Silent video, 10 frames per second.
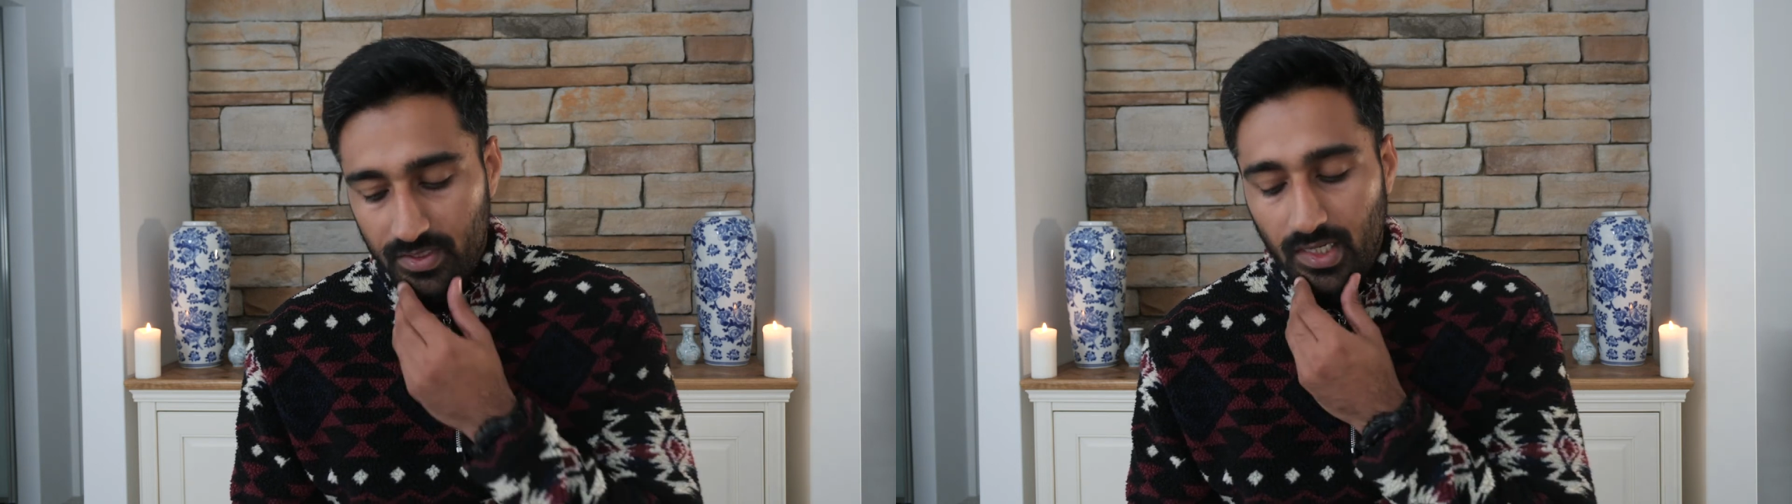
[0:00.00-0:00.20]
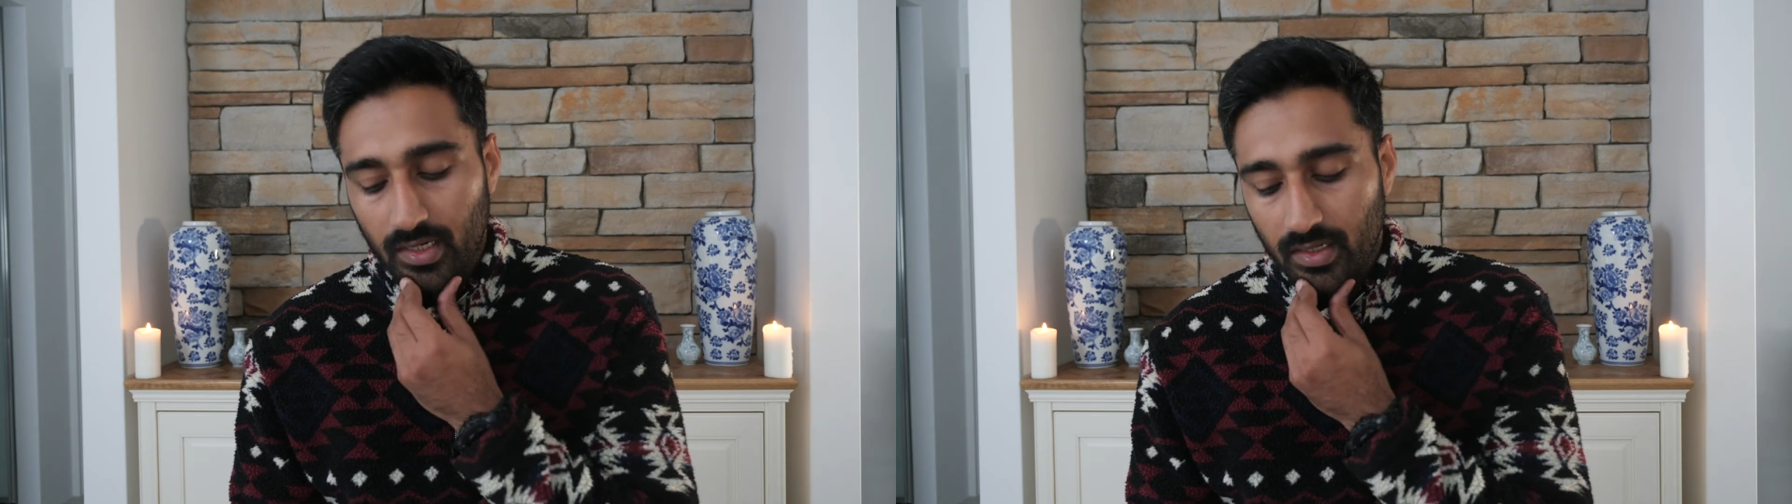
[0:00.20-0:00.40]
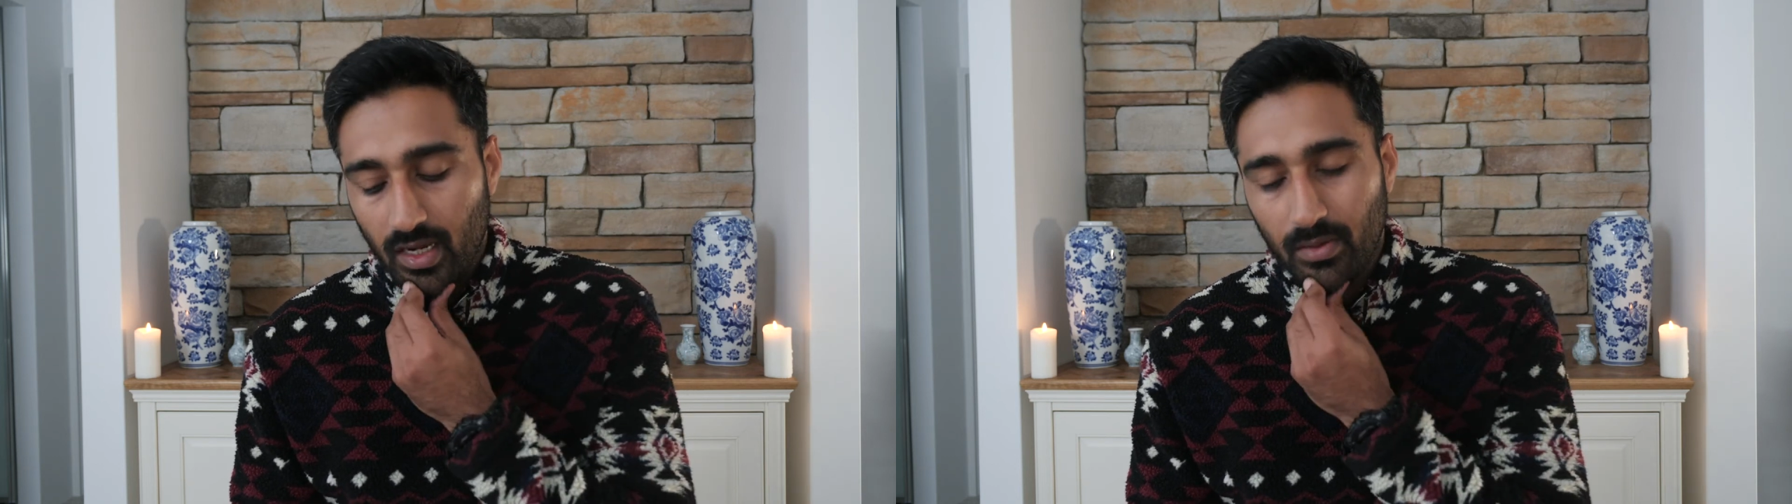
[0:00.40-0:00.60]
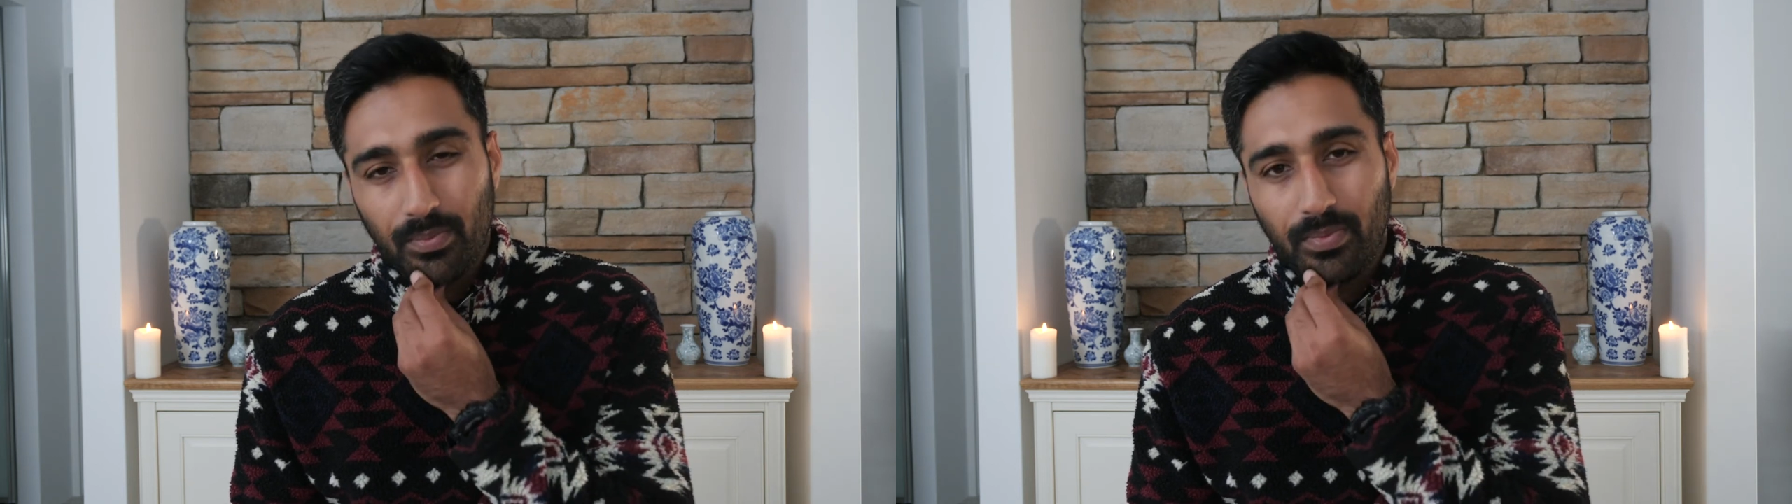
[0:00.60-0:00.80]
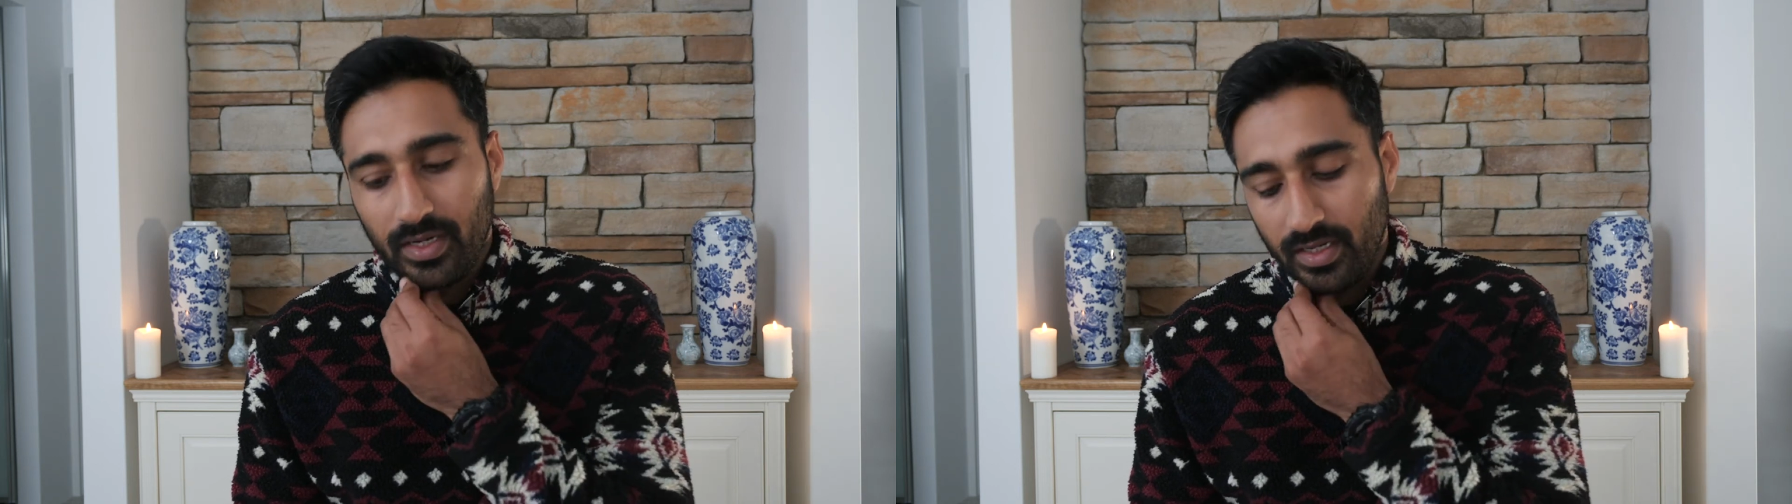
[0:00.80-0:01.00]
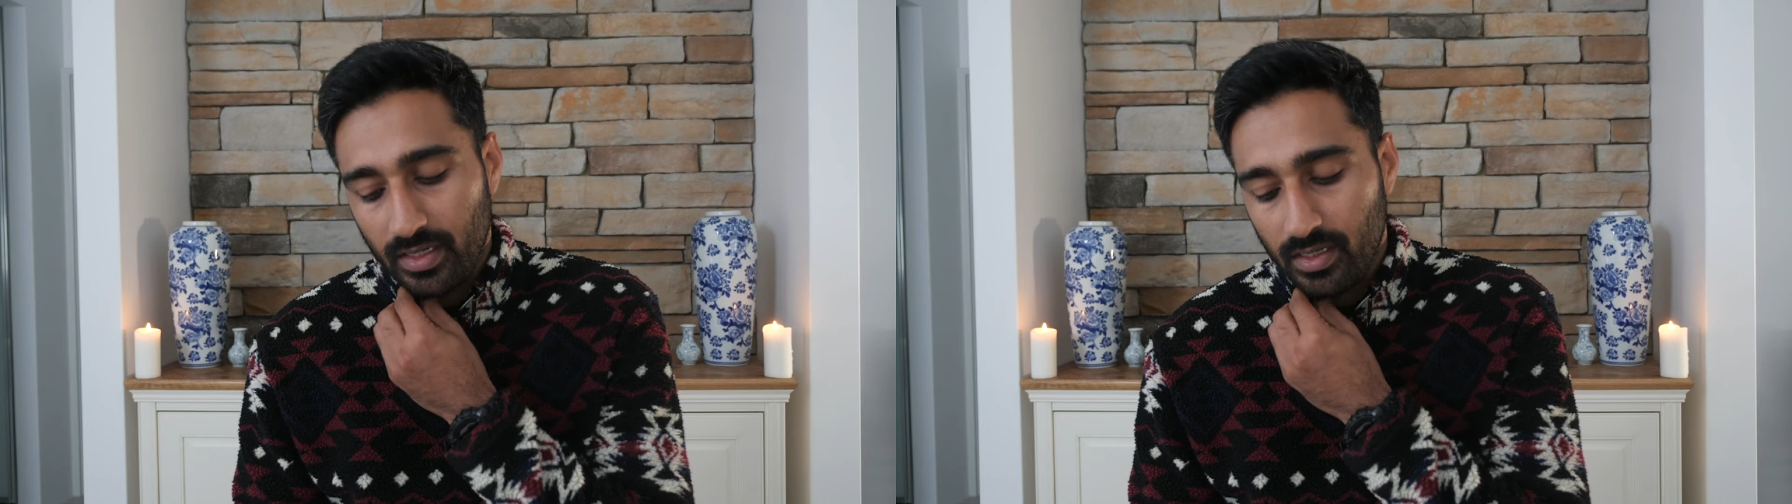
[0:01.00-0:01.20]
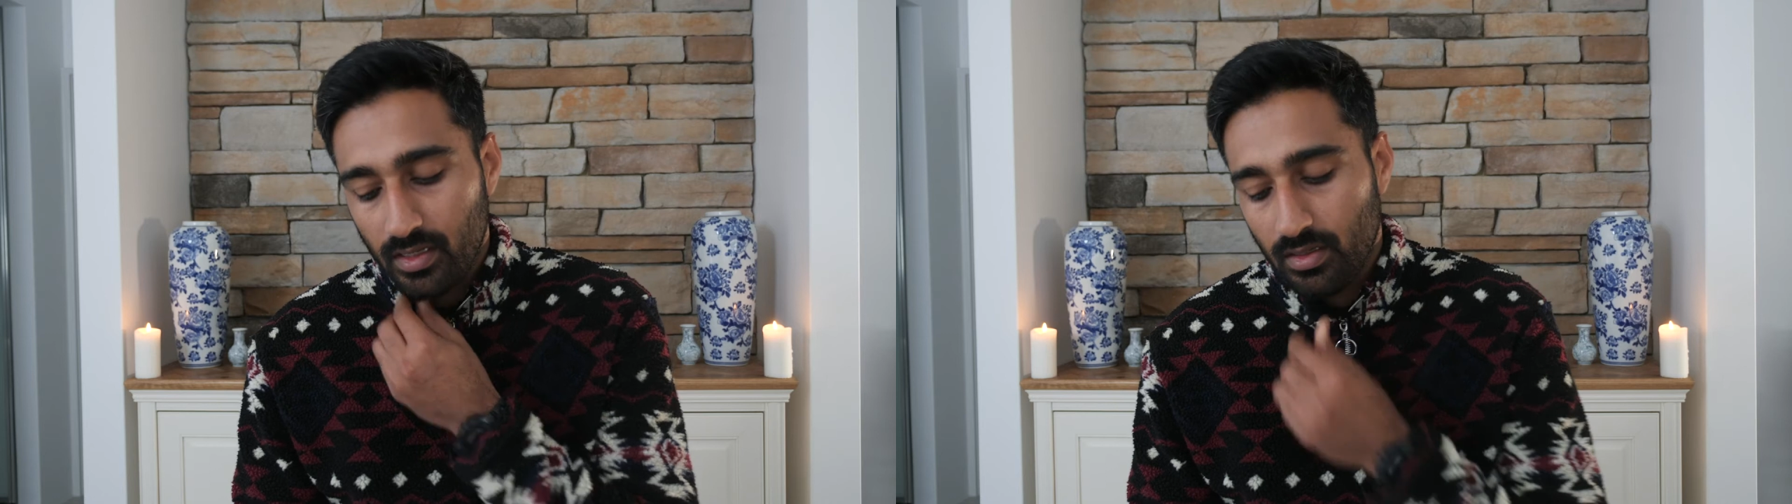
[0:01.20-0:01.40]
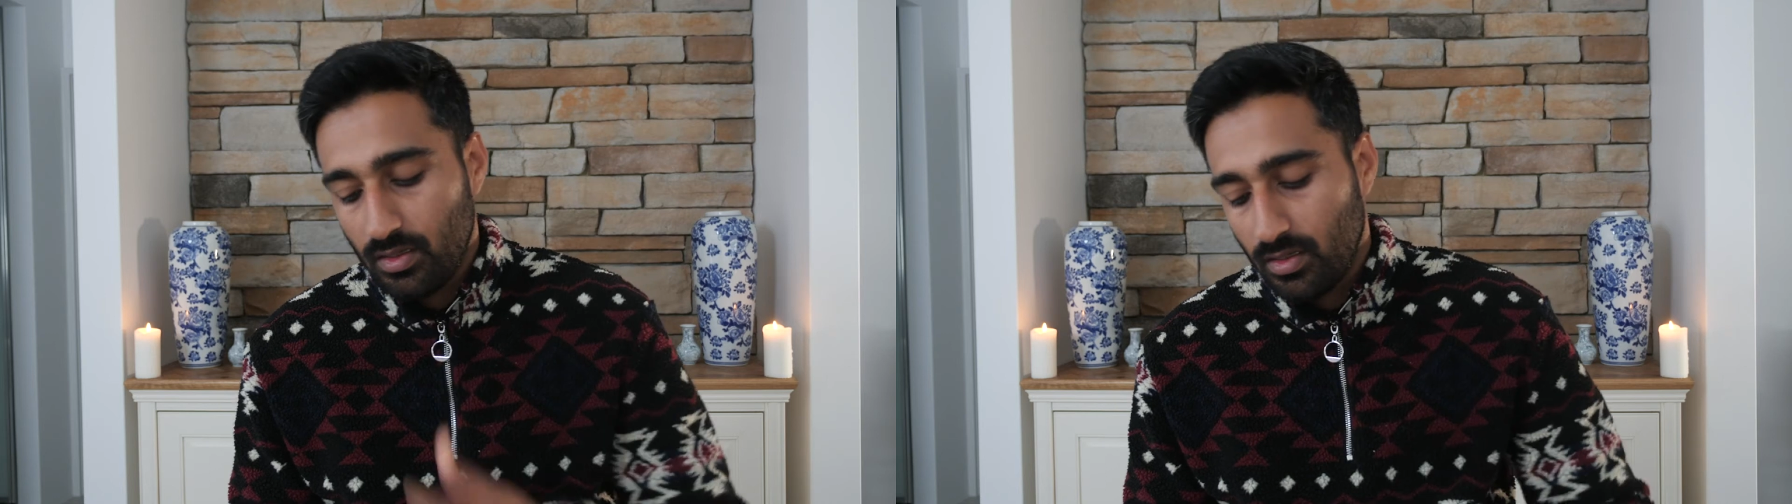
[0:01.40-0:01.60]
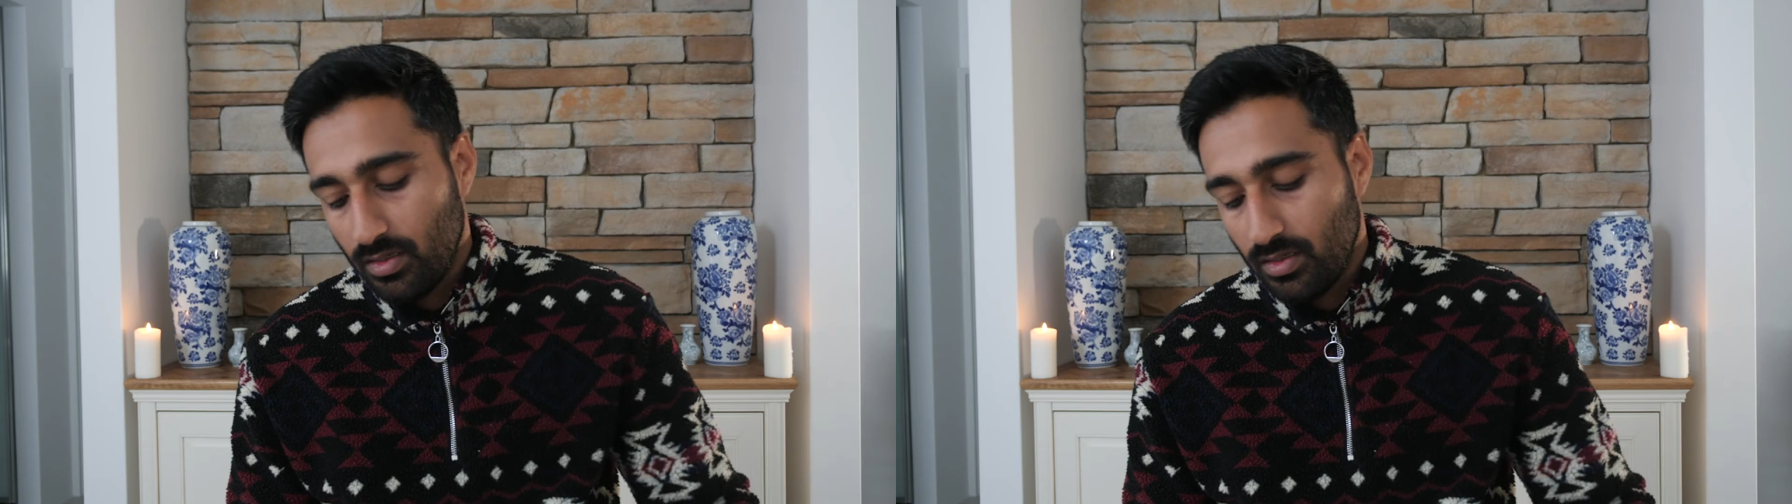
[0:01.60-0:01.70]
turned out pretty